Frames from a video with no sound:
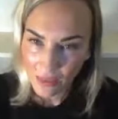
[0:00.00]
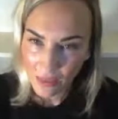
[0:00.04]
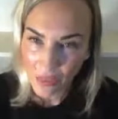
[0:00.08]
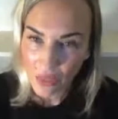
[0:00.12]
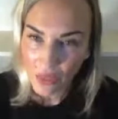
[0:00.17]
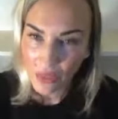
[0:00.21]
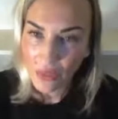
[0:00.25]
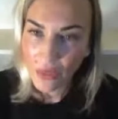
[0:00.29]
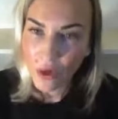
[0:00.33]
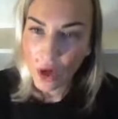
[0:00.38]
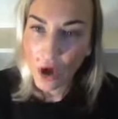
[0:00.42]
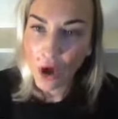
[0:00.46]

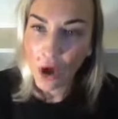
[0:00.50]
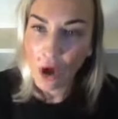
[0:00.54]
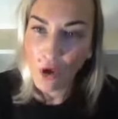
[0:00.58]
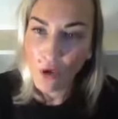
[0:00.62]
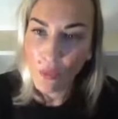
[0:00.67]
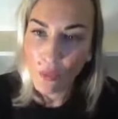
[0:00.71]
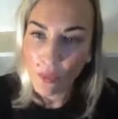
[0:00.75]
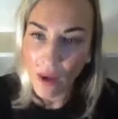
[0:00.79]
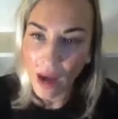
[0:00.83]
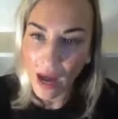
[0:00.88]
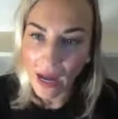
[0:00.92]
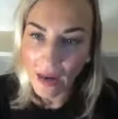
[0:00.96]
the, the
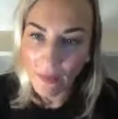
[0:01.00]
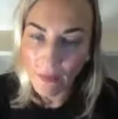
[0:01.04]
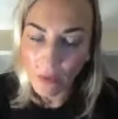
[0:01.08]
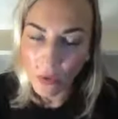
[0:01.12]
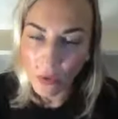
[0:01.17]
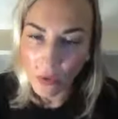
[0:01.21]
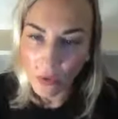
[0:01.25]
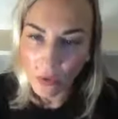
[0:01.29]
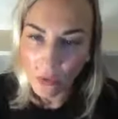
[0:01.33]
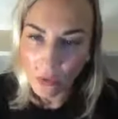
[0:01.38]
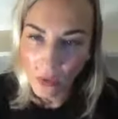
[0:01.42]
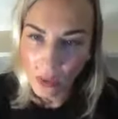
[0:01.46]
whole
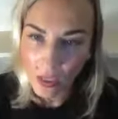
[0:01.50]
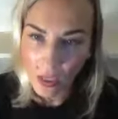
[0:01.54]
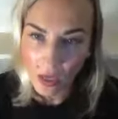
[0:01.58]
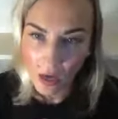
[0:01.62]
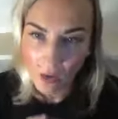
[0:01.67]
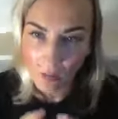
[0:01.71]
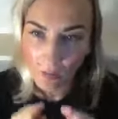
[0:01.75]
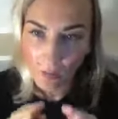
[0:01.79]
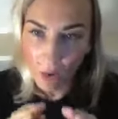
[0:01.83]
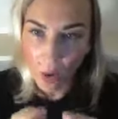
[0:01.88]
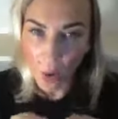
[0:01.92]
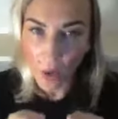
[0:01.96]
Bible
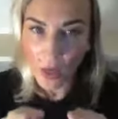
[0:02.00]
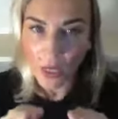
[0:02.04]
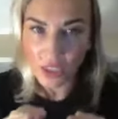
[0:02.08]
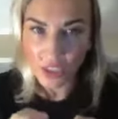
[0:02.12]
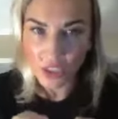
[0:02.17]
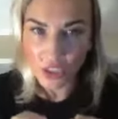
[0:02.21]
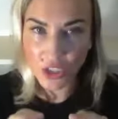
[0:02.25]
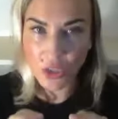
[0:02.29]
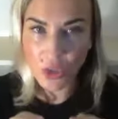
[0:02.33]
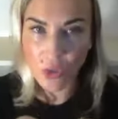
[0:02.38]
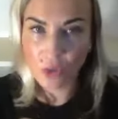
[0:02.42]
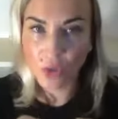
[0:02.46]

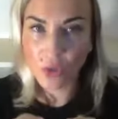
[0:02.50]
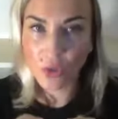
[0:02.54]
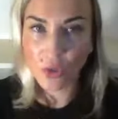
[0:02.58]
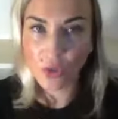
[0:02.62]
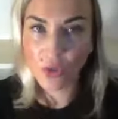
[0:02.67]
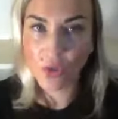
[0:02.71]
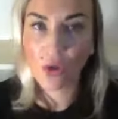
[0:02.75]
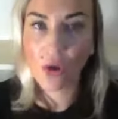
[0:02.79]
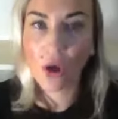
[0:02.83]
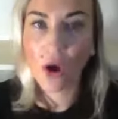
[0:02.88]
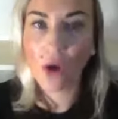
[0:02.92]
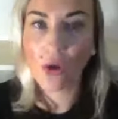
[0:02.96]
points to the
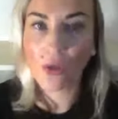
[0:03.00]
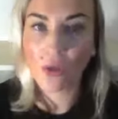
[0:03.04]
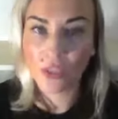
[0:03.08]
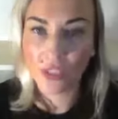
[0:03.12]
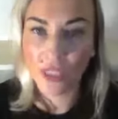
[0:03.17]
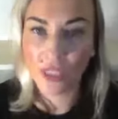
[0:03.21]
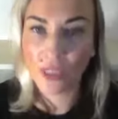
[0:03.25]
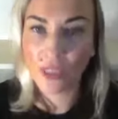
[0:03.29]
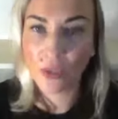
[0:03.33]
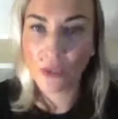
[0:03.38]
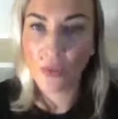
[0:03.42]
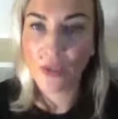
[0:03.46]

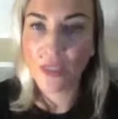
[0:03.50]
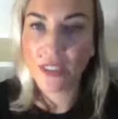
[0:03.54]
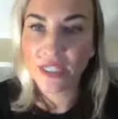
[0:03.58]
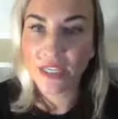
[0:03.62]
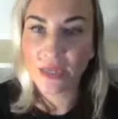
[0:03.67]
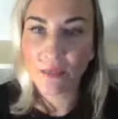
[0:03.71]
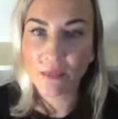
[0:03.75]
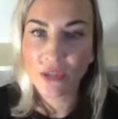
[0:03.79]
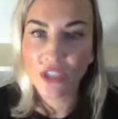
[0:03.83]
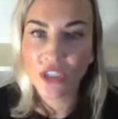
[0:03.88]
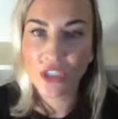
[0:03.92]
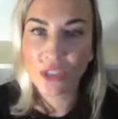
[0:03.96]
cross and the
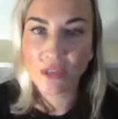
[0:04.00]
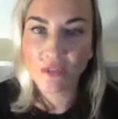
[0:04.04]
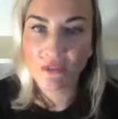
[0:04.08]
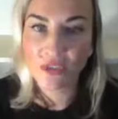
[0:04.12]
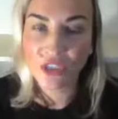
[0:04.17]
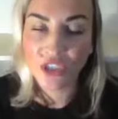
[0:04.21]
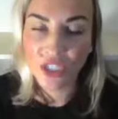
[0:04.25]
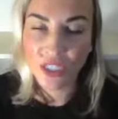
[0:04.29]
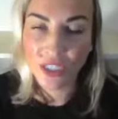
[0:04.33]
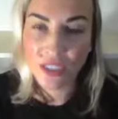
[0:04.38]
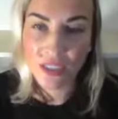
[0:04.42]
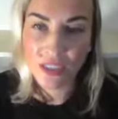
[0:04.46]
redemption of
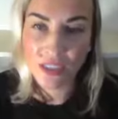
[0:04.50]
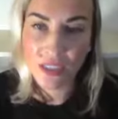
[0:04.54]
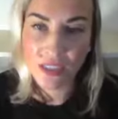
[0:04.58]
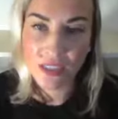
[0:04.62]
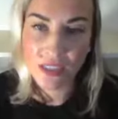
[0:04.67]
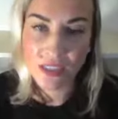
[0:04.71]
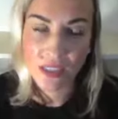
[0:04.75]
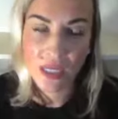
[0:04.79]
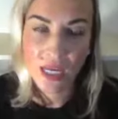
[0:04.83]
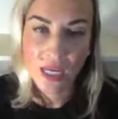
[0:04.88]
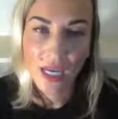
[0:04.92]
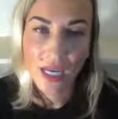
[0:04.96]

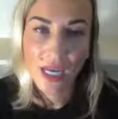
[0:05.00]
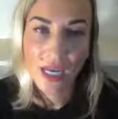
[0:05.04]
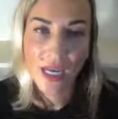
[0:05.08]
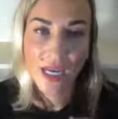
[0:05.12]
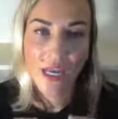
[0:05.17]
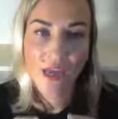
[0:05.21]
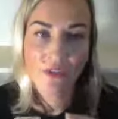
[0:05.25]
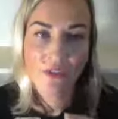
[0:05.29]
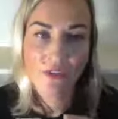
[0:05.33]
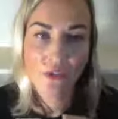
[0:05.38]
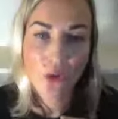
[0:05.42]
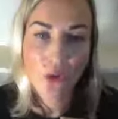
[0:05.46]
Jesus.
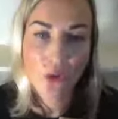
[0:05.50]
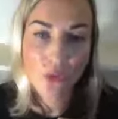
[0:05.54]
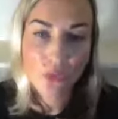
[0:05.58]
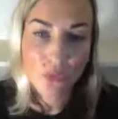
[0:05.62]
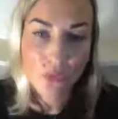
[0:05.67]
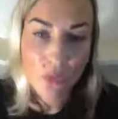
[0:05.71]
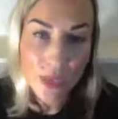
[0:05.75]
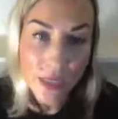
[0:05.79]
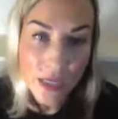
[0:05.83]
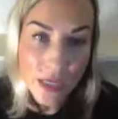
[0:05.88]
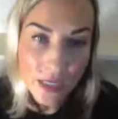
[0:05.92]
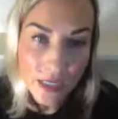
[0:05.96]
If
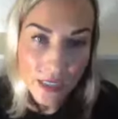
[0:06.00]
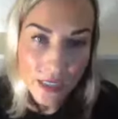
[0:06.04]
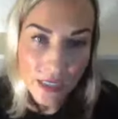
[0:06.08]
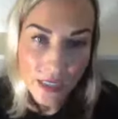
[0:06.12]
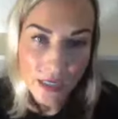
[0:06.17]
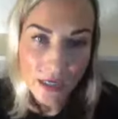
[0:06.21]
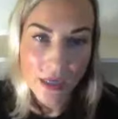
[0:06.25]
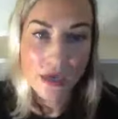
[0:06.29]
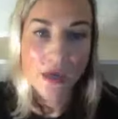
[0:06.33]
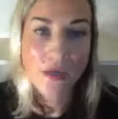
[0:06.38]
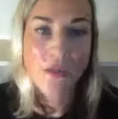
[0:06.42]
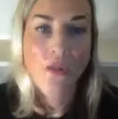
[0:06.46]
you're
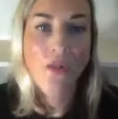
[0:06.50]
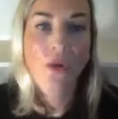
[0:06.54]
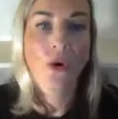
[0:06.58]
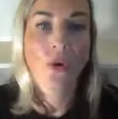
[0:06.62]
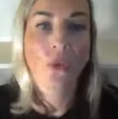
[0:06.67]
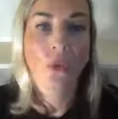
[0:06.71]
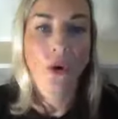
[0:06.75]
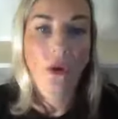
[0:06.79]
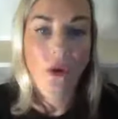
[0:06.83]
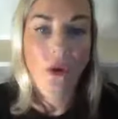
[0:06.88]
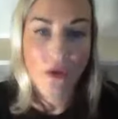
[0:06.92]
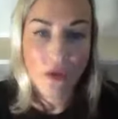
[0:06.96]
reading the
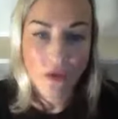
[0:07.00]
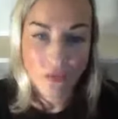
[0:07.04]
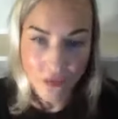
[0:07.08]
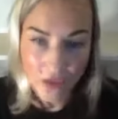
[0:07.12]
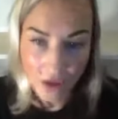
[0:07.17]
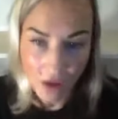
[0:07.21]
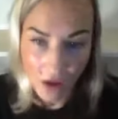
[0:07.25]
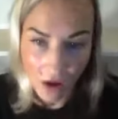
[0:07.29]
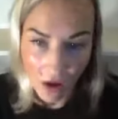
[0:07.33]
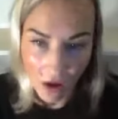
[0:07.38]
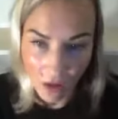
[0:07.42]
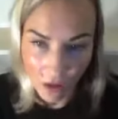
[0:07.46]
Word
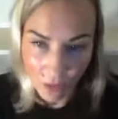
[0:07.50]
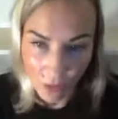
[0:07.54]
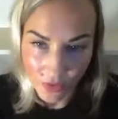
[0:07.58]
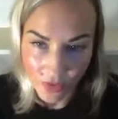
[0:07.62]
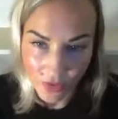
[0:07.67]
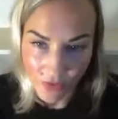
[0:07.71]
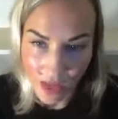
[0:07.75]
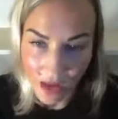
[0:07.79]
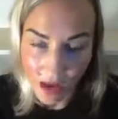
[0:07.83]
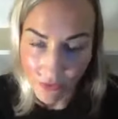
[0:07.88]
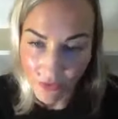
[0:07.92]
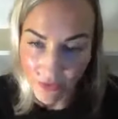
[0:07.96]
of God
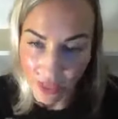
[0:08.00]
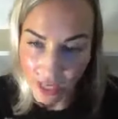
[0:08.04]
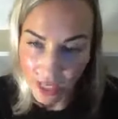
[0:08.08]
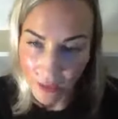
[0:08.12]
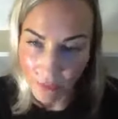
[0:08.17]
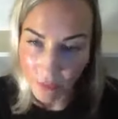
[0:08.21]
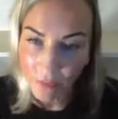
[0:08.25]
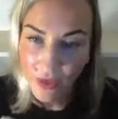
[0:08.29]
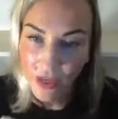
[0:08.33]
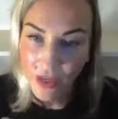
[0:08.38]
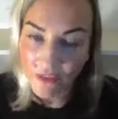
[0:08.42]
without that